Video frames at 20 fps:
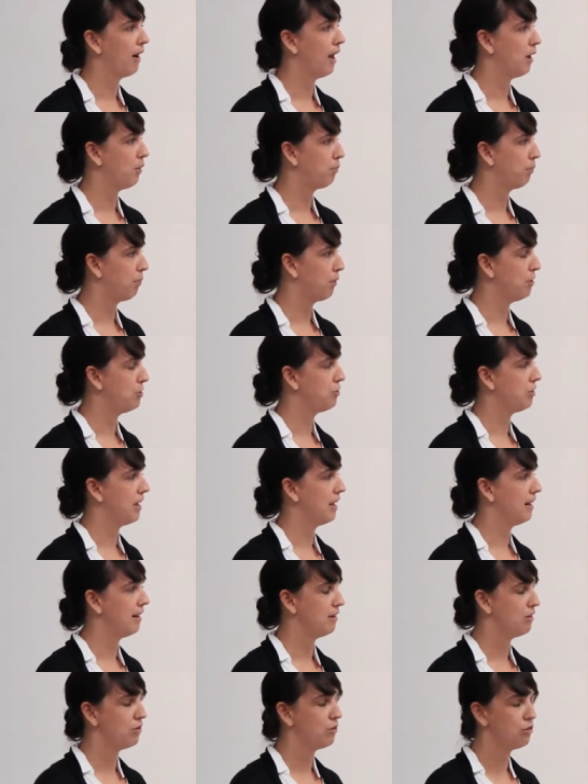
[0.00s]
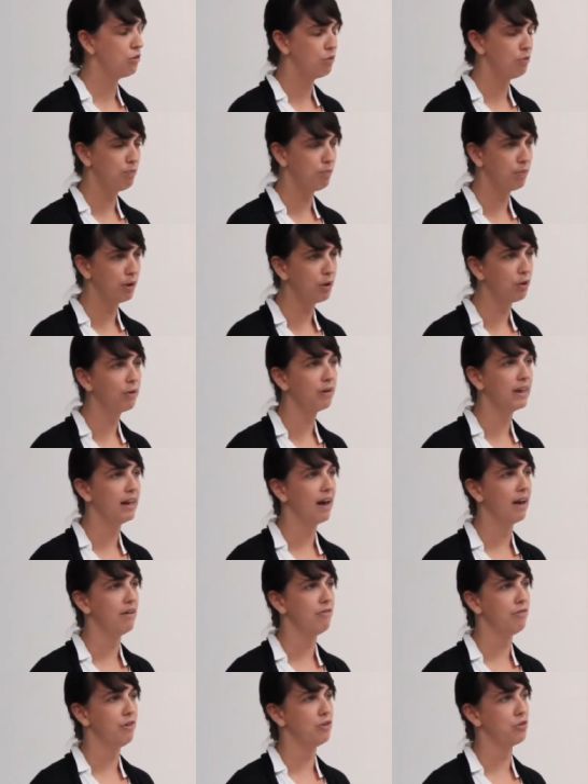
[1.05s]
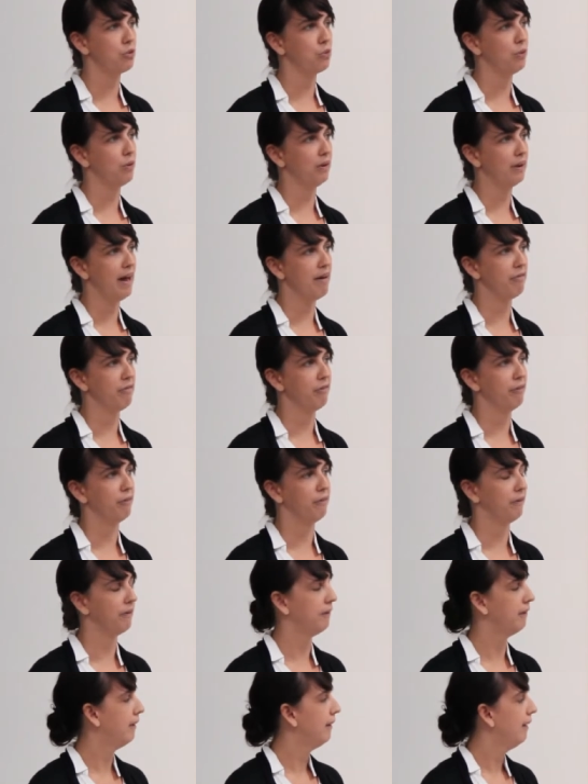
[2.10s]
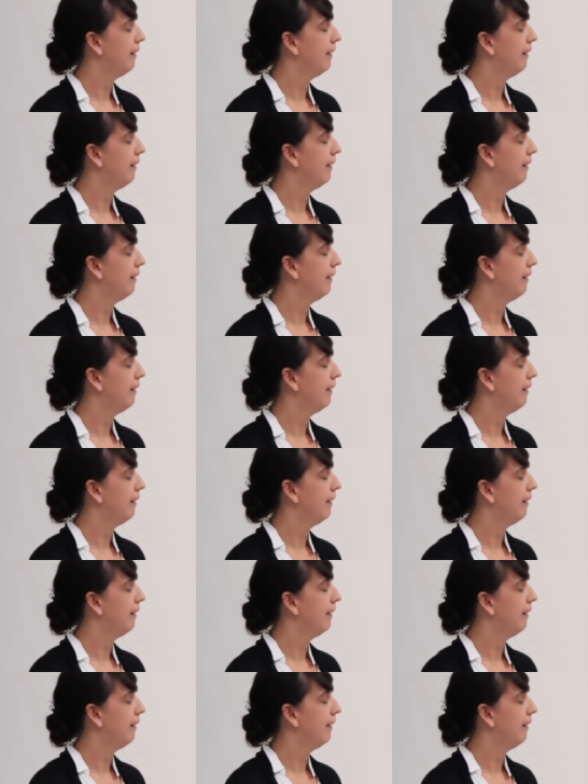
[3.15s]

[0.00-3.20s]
and appreciated purely on a visual level.